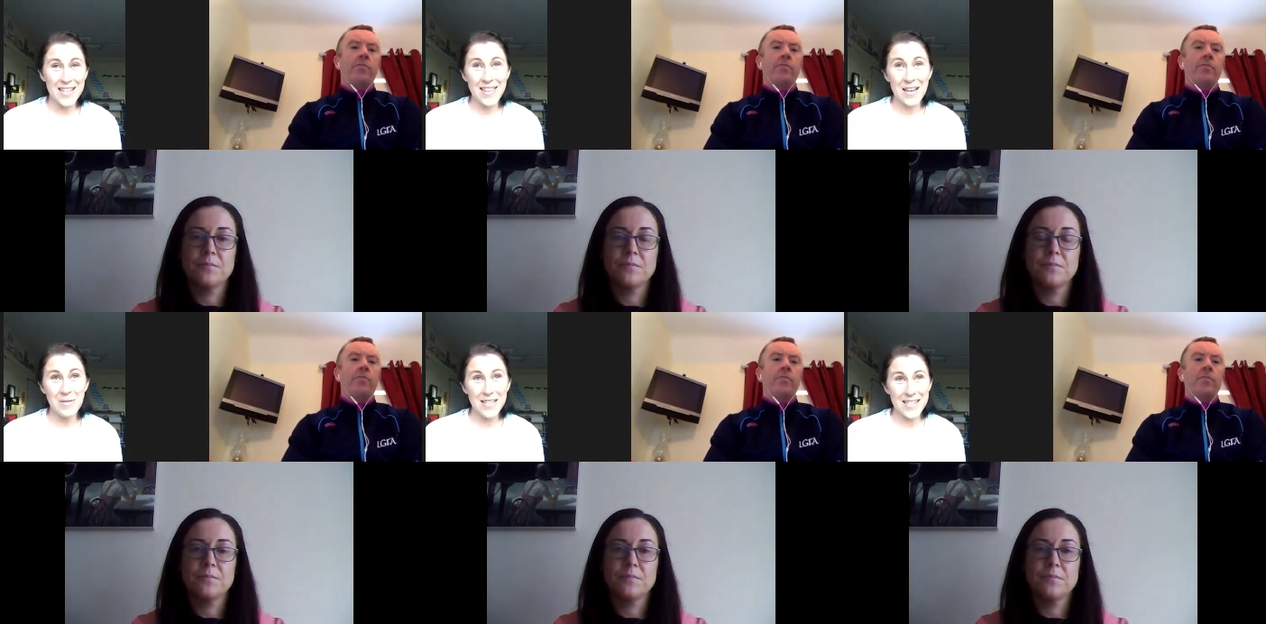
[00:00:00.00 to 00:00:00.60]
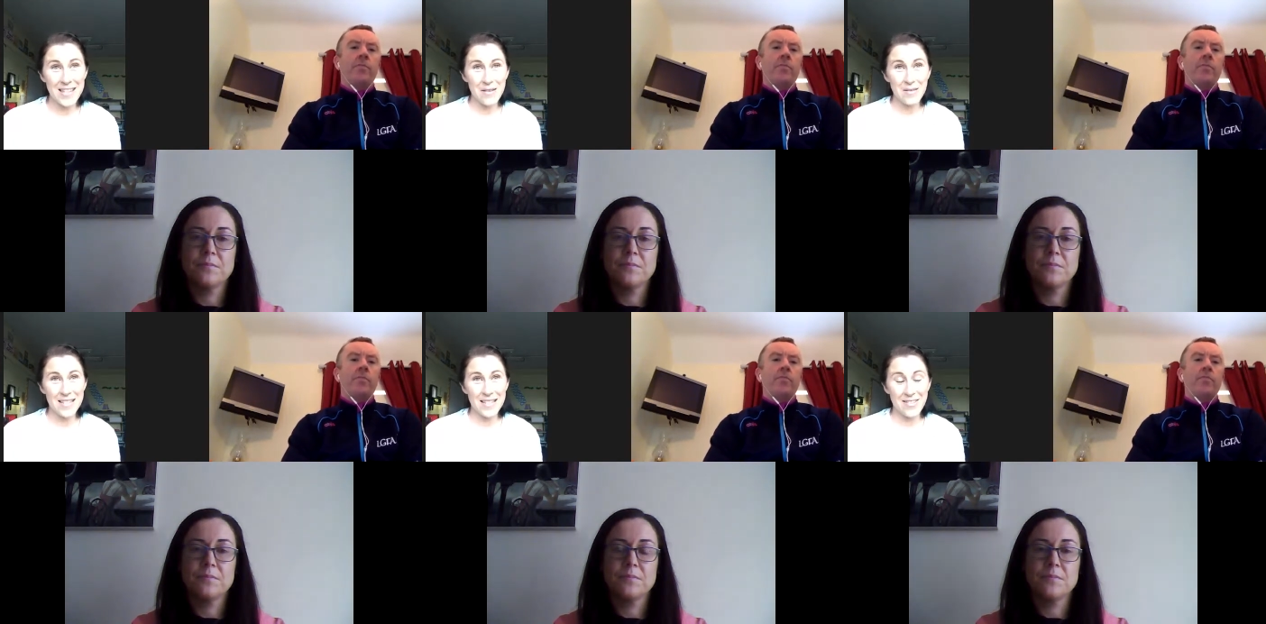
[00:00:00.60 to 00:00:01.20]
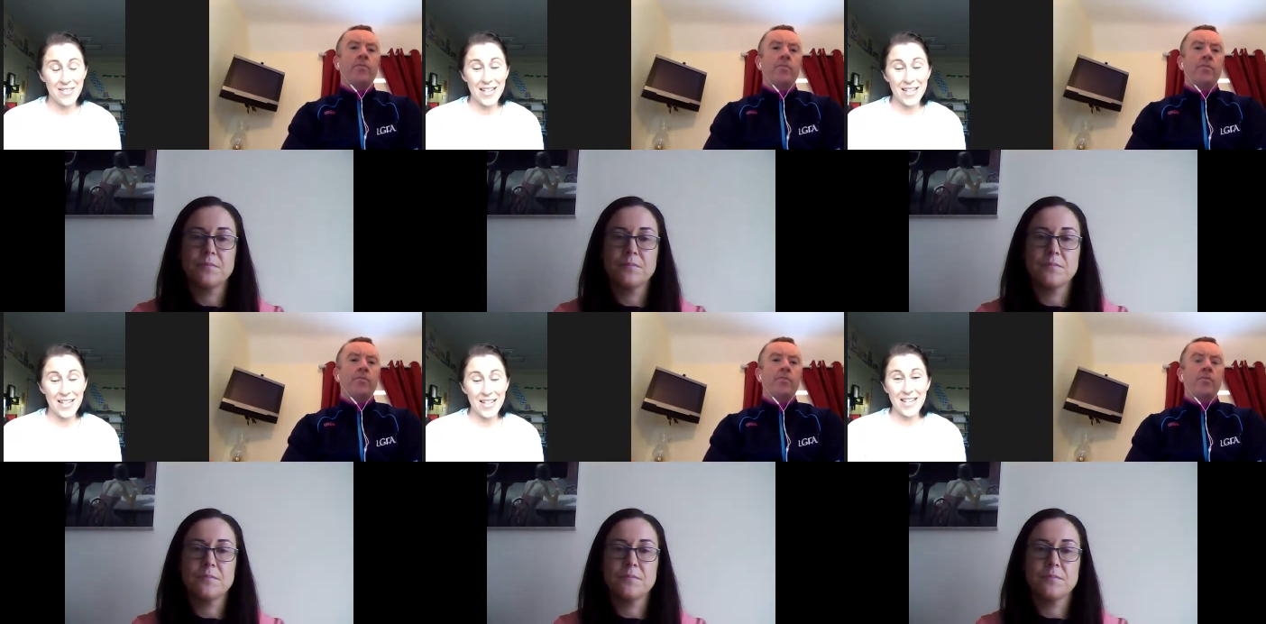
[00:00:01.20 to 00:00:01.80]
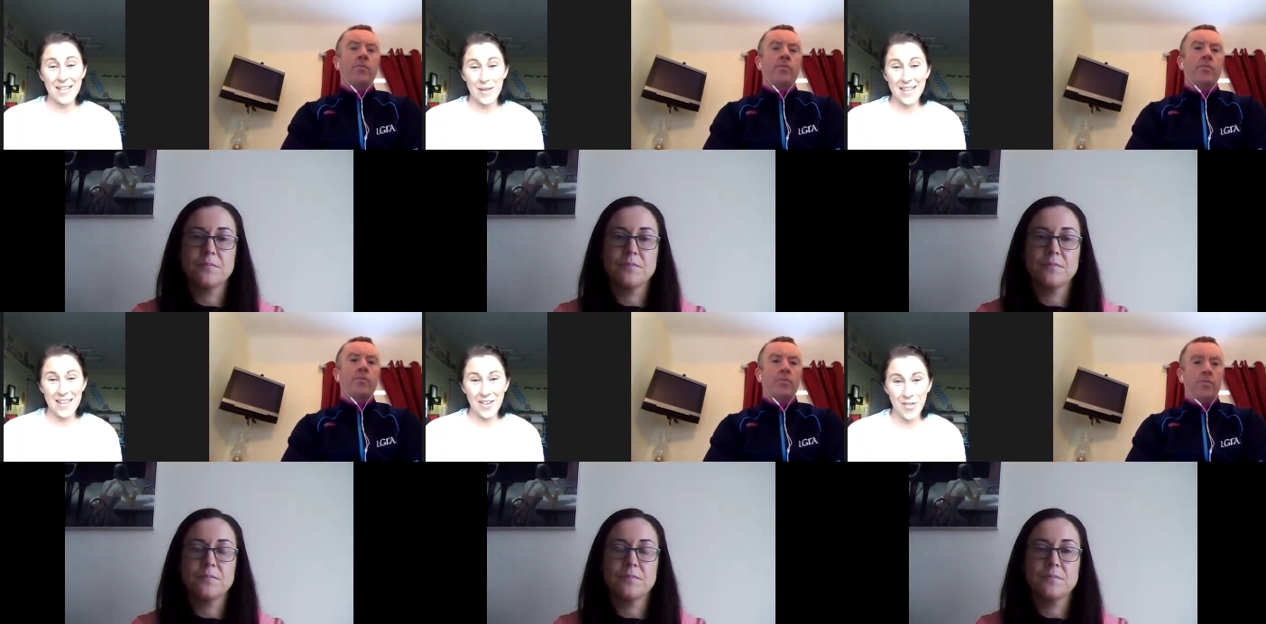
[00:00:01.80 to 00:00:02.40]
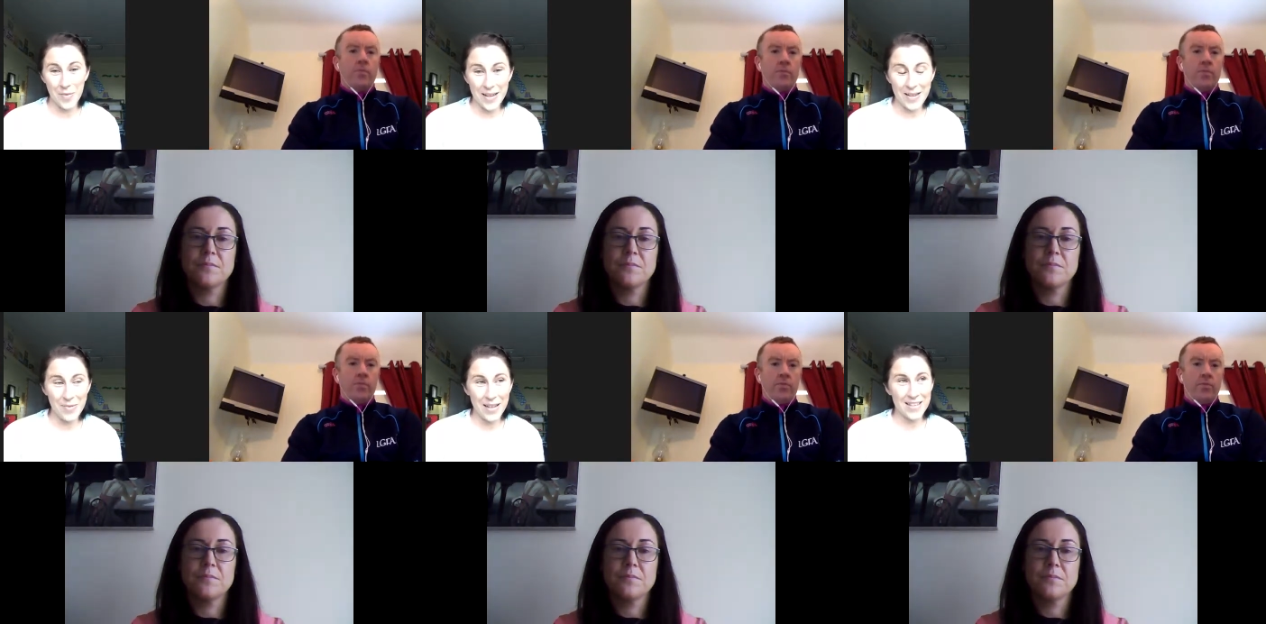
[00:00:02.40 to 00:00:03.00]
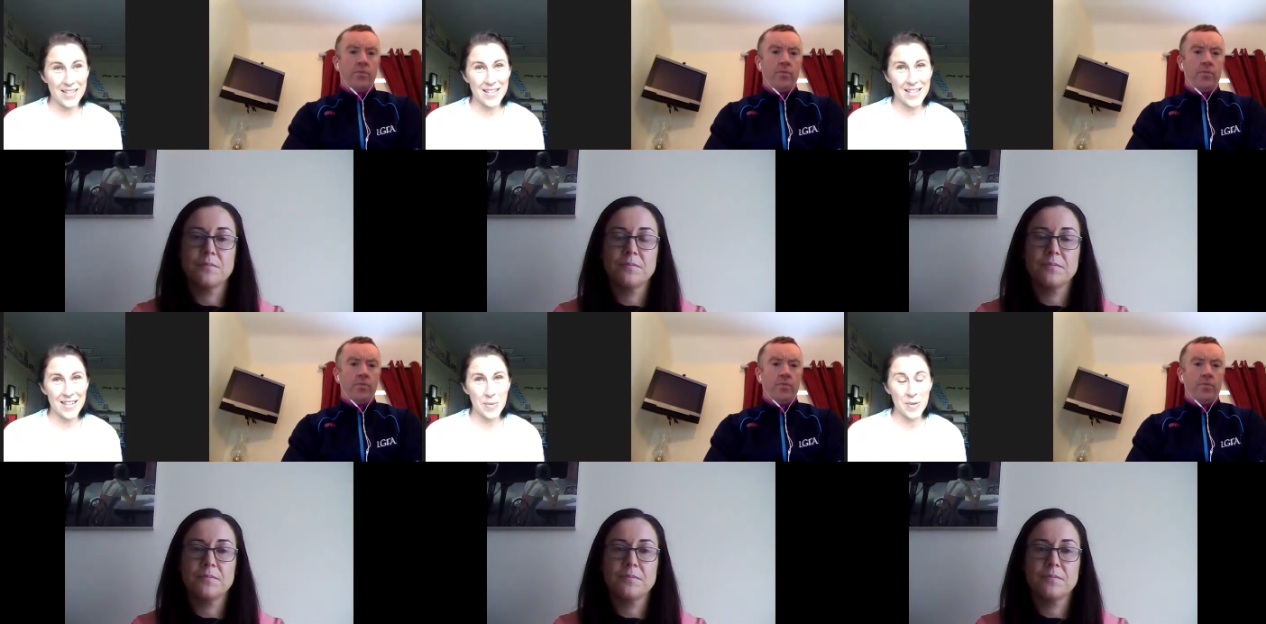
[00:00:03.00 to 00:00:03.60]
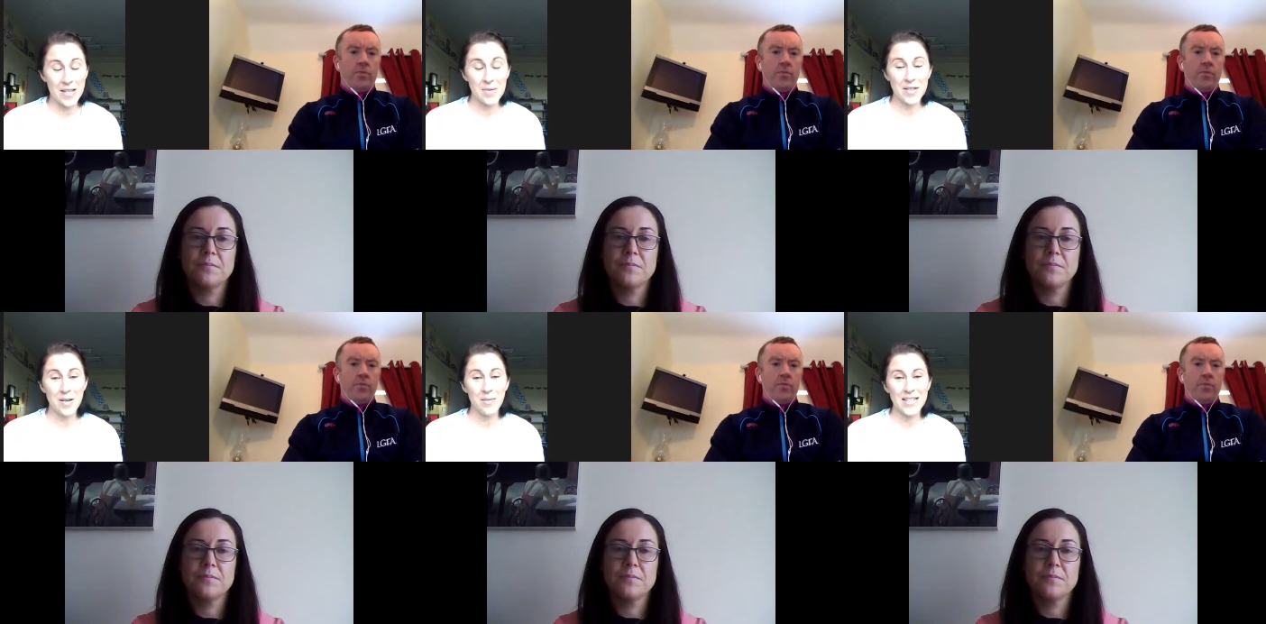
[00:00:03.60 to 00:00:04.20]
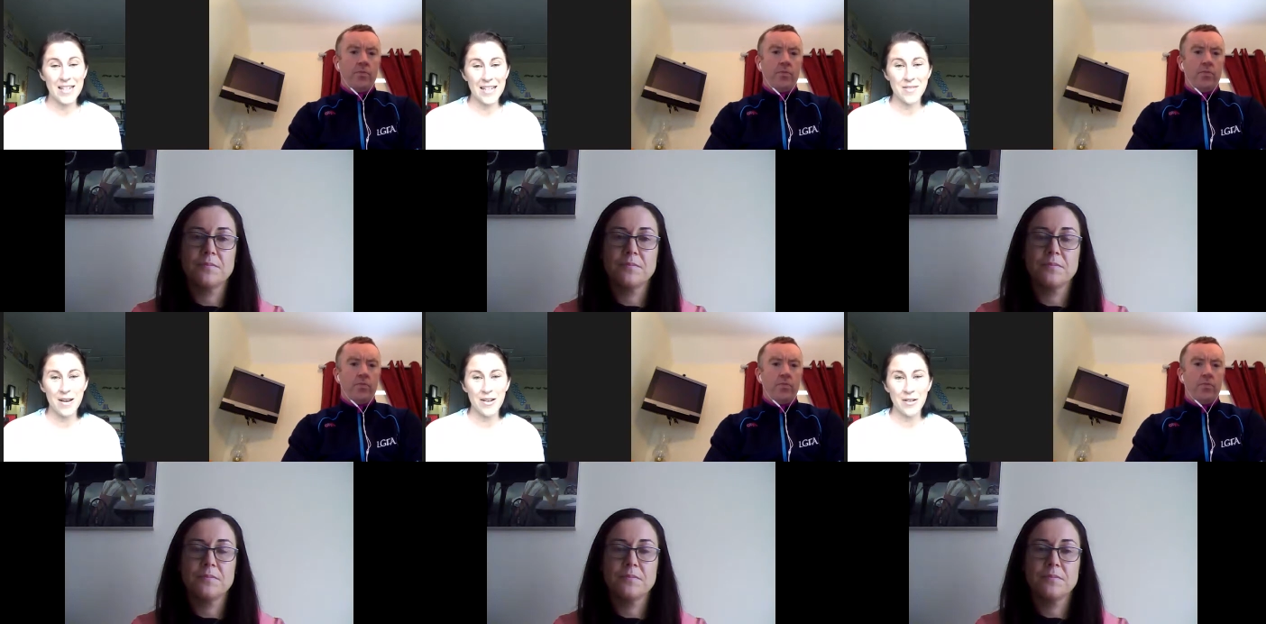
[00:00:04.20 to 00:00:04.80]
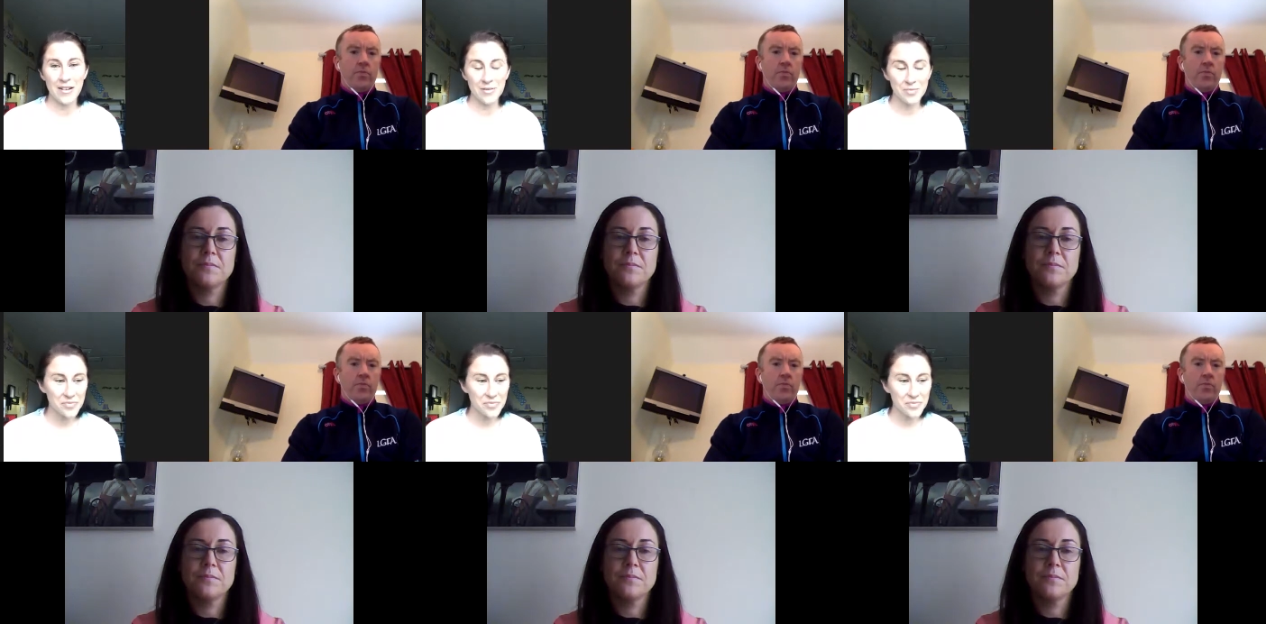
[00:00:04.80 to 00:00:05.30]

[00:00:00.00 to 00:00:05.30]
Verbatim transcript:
Speaker 1: That was that was a really big thing for me, because I suppose I was coming to the end of my career,